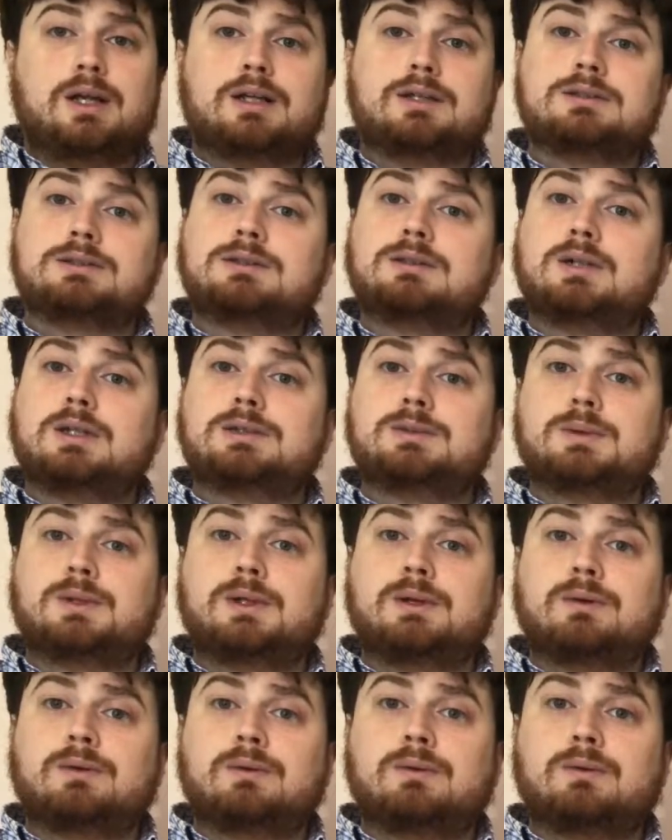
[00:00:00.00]
And so as we
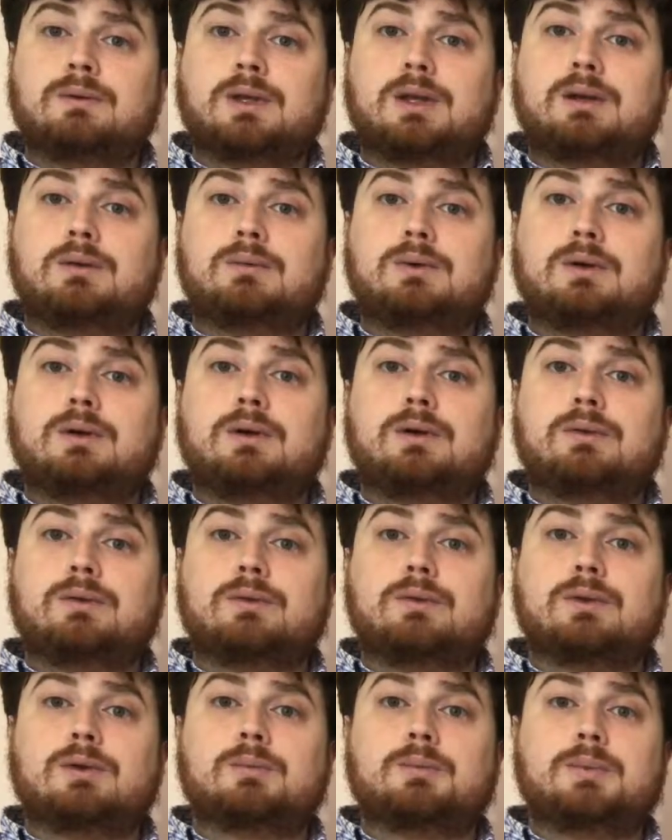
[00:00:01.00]
go through that, we'll go
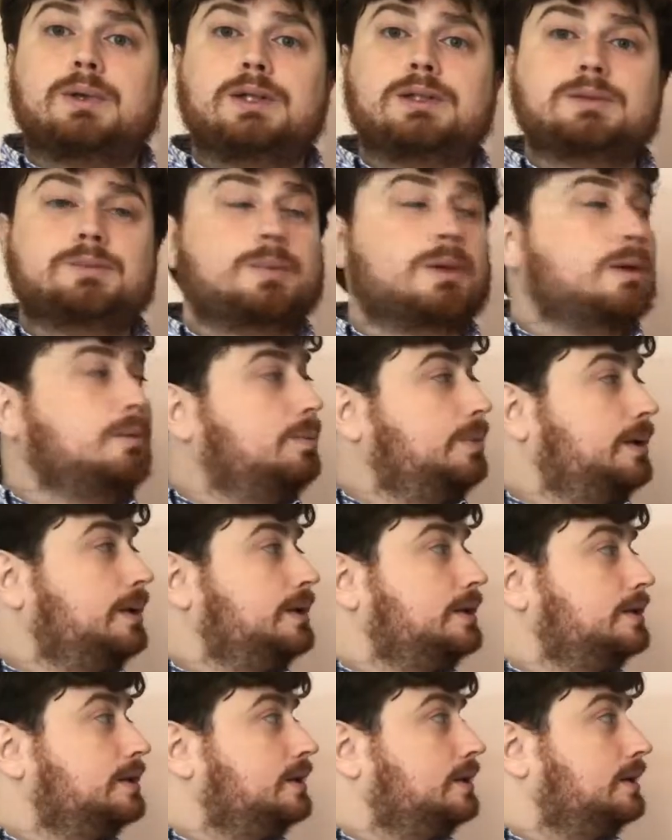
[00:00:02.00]
through it piece by
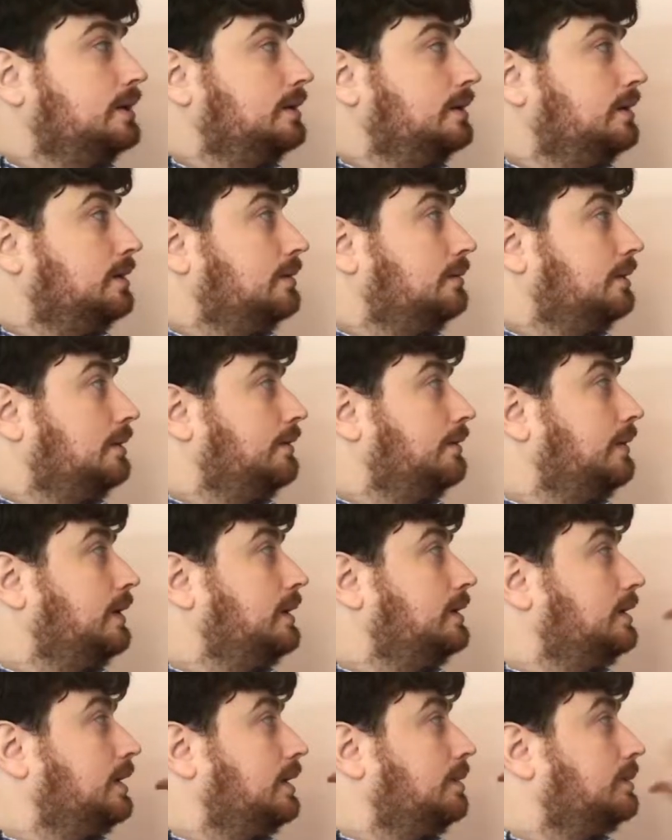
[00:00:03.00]
piece until we're
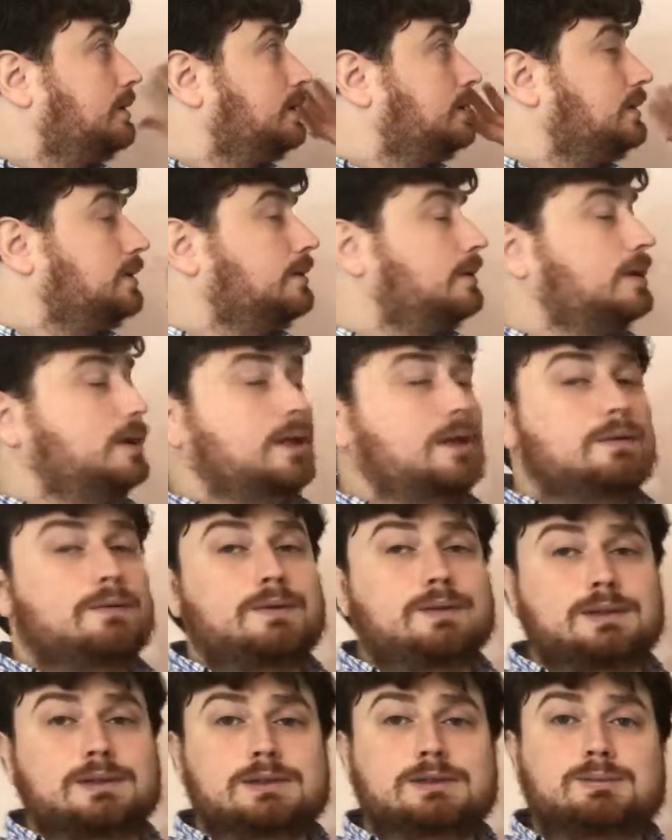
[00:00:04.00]
finally able to show that
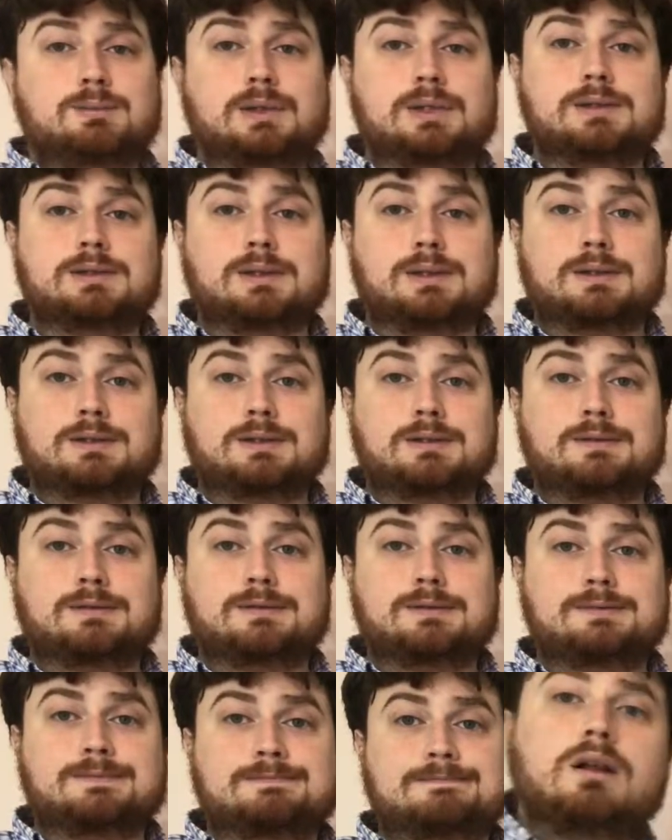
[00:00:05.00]
f is bijective.
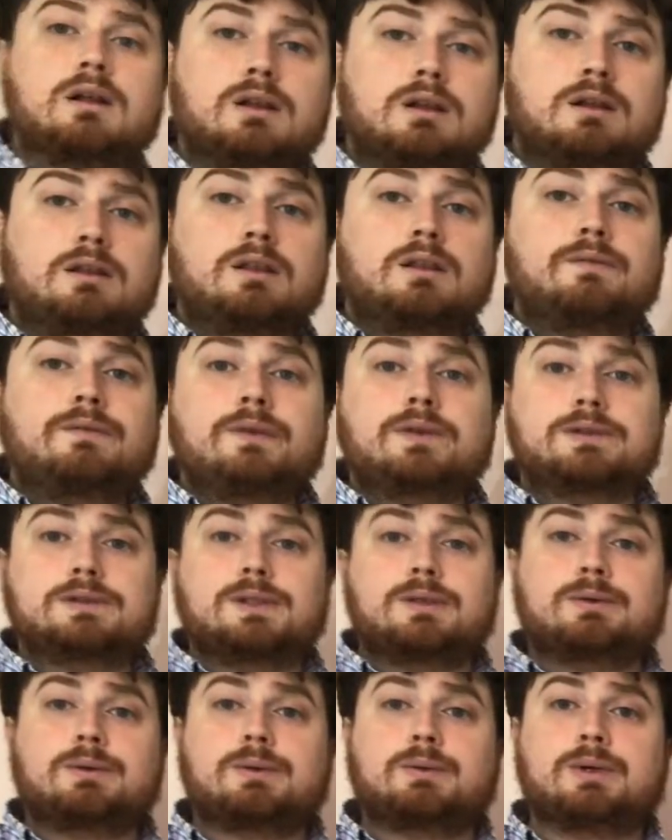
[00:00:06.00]
The
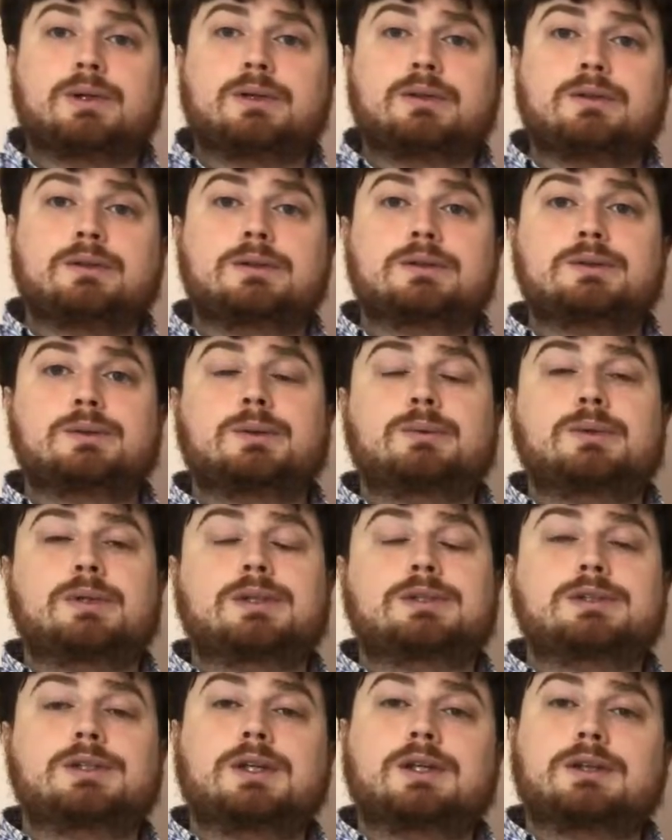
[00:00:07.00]
first thing we want to do is we
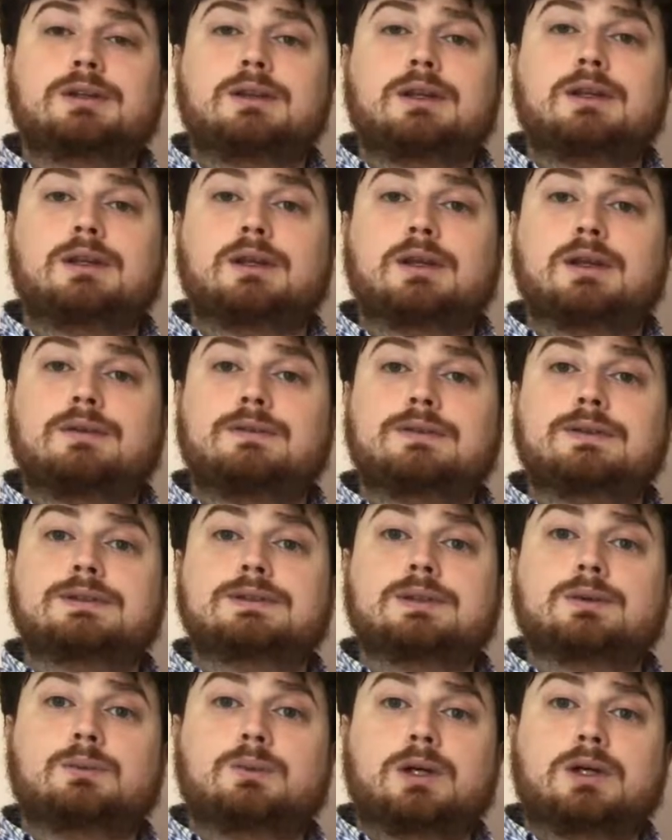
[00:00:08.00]
want to check that f
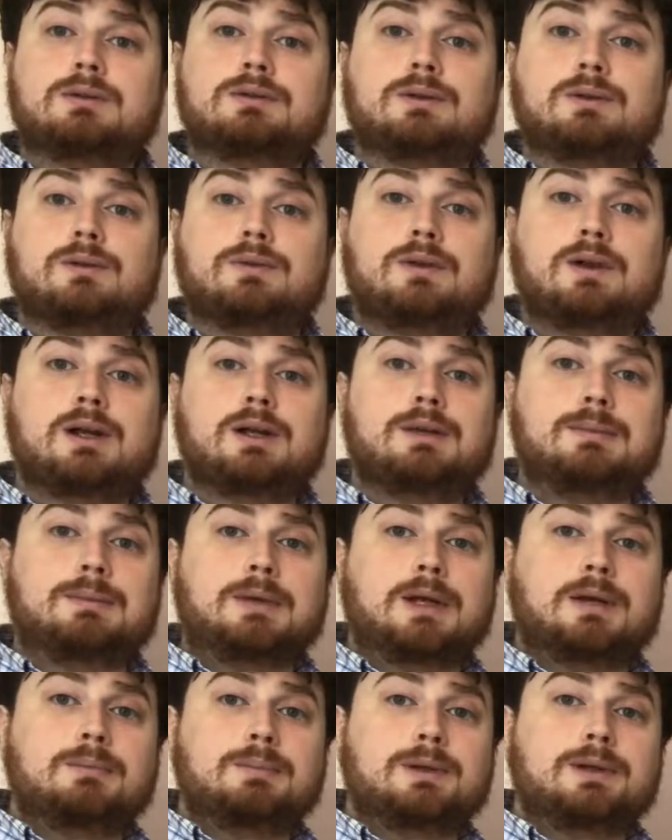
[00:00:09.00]
is a well-defined
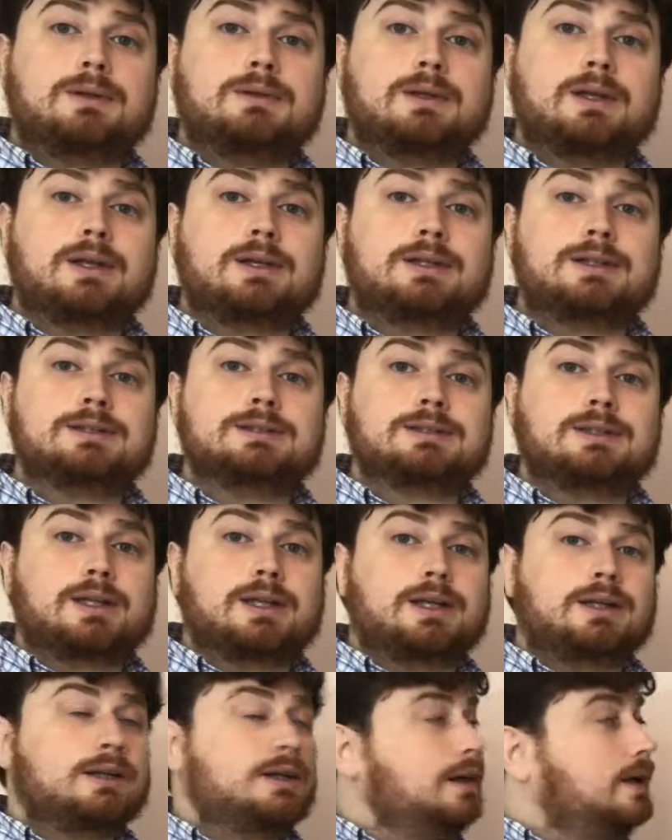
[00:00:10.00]
mapping. That is
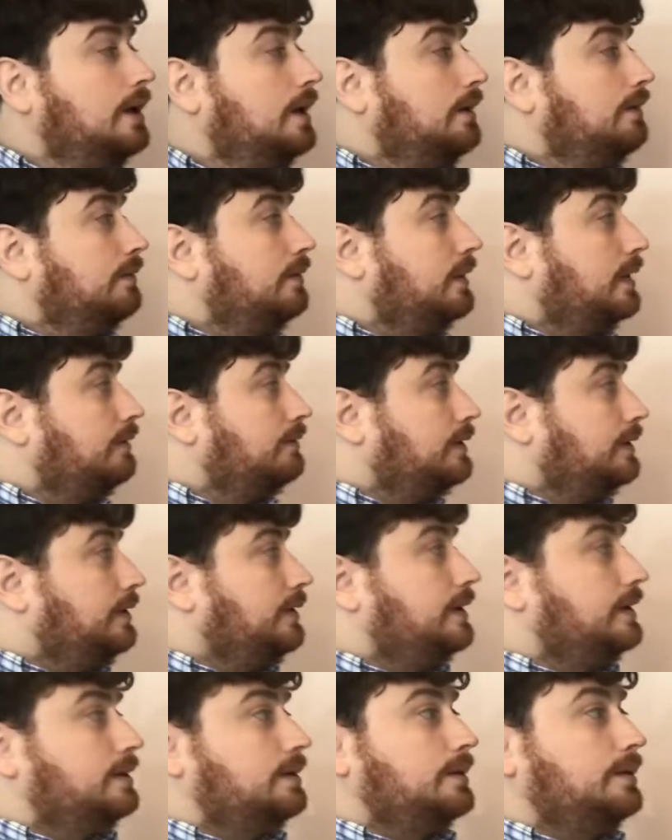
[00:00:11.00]
that for
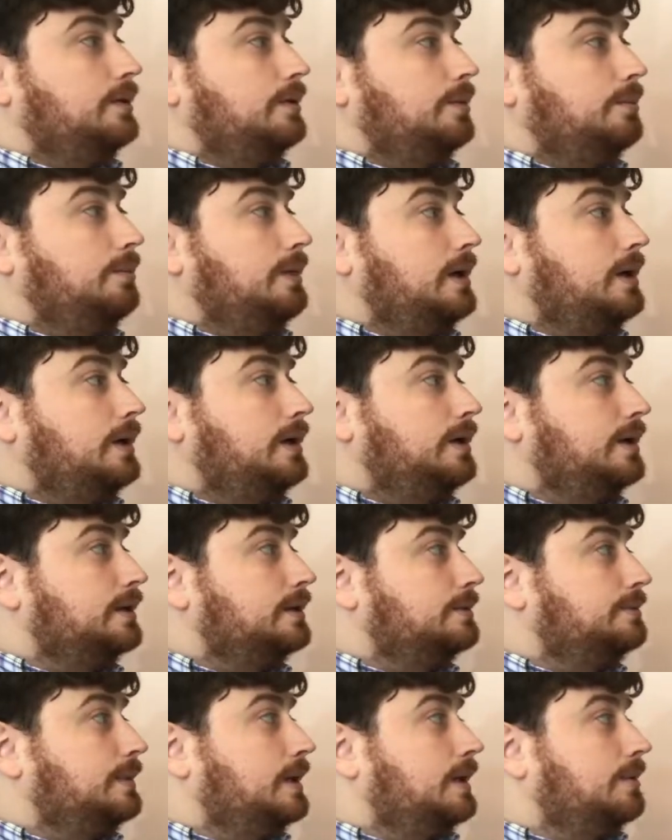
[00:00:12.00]
everything in the domain,
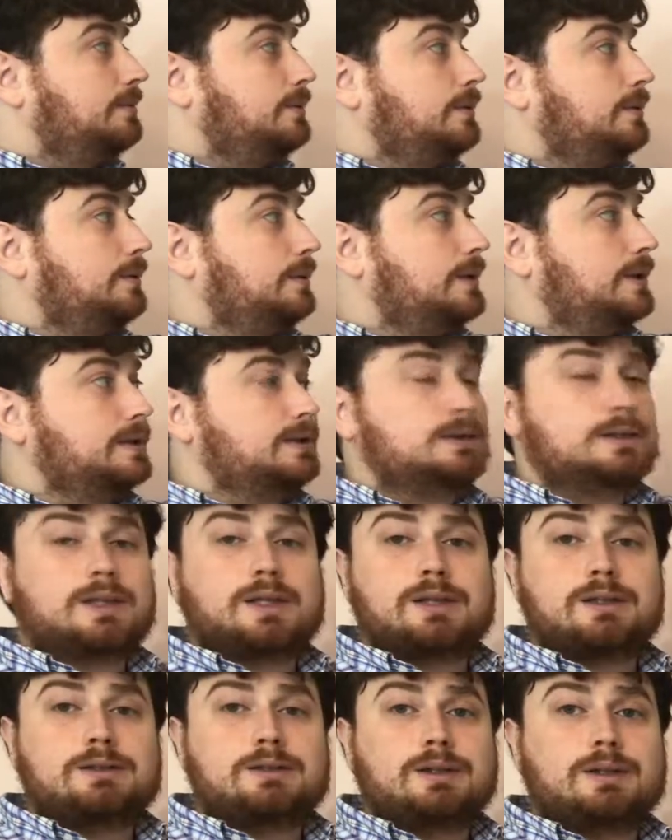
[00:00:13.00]
it's mapped to
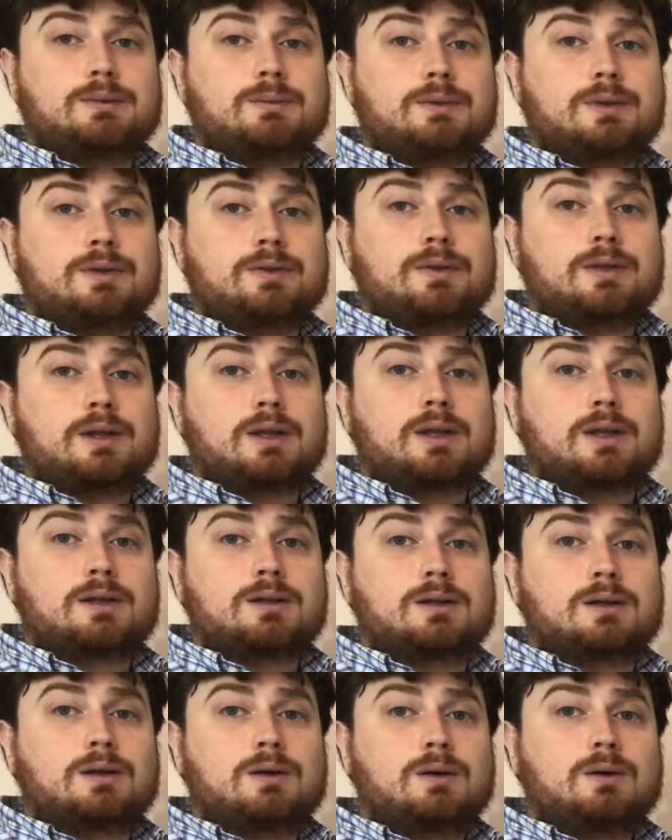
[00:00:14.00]
exactly one thing
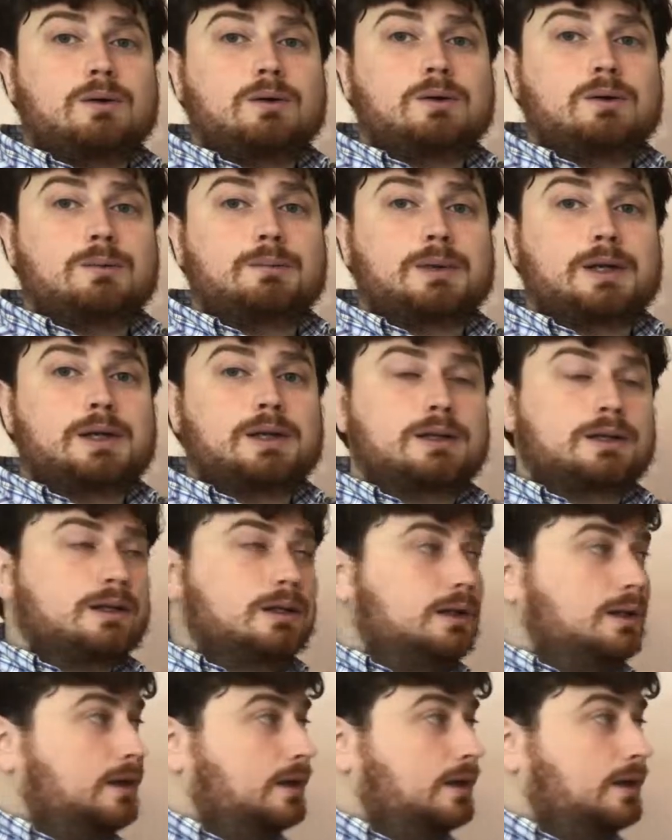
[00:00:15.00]
in the codomain.